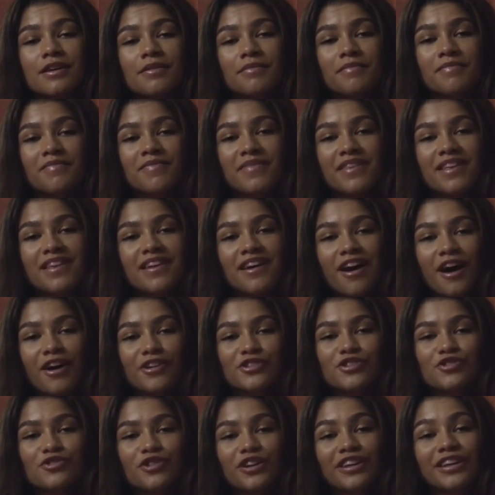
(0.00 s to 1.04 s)
In this
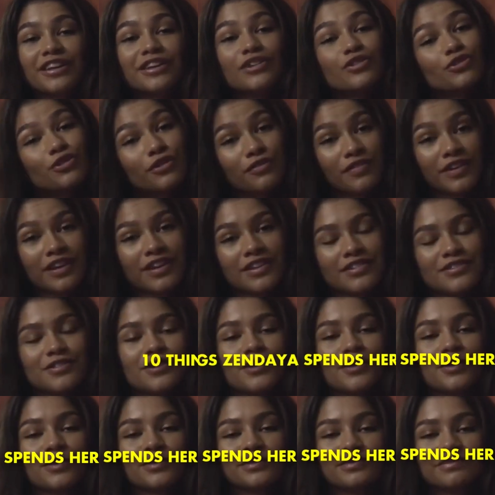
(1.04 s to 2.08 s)
video, I'm going to show
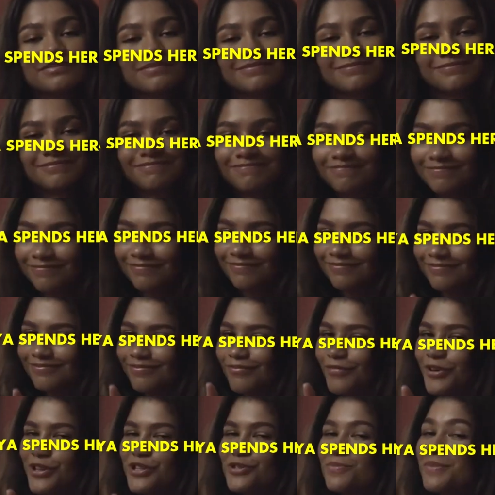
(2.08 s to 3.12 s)
you 10 things
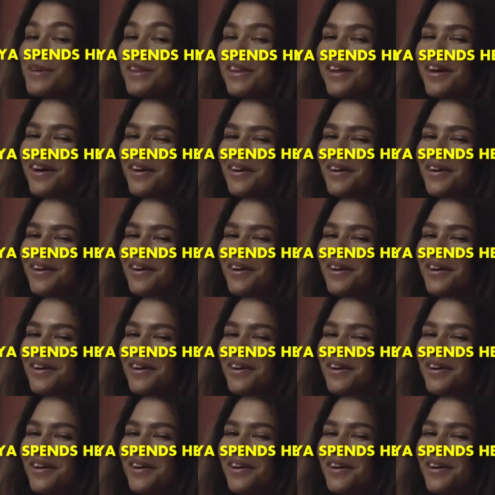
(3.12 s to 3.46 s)
Zendaya spends her